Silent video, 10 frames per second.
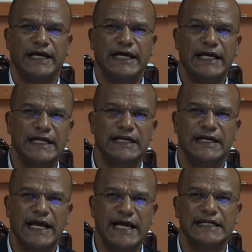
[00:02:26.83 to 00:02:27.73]
in
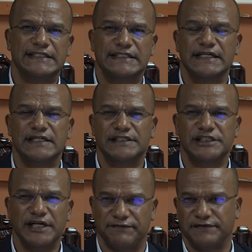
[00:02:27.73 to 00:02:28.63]
any single
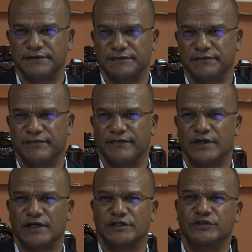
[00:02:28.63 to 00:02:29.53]
shift
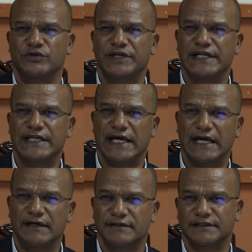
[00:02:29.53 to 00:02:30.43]
during the
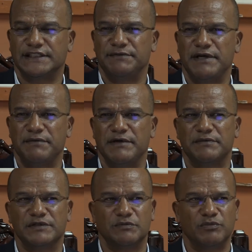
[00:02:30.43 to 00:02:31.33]
day, she may be
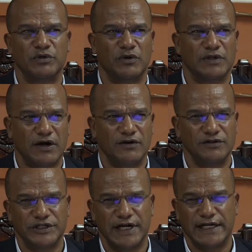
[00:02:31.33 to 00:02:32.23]
able to put out
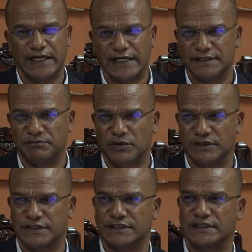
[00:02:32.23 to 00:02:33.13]
180
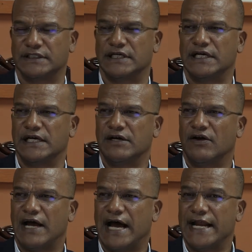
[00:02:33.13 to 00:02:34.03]
persons,
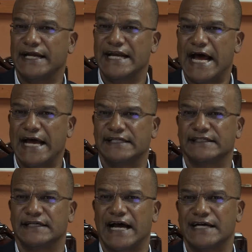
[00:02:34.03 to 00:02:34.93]
and at
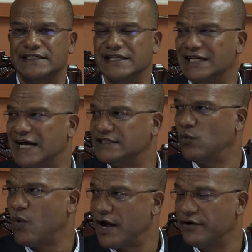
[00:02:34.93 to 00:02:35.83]
night, as little as
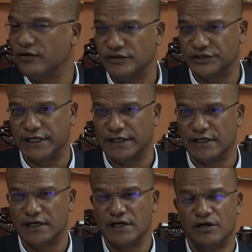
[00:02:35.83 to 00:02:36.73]
100.
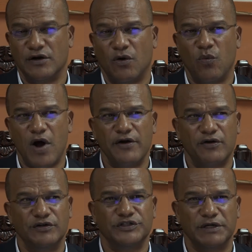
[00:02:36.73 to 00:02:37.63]
Now,
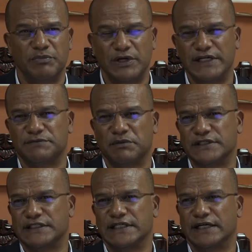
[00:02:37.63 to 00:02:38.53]
100 police
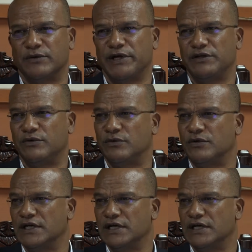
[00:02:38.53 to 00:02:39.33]
personnel, when you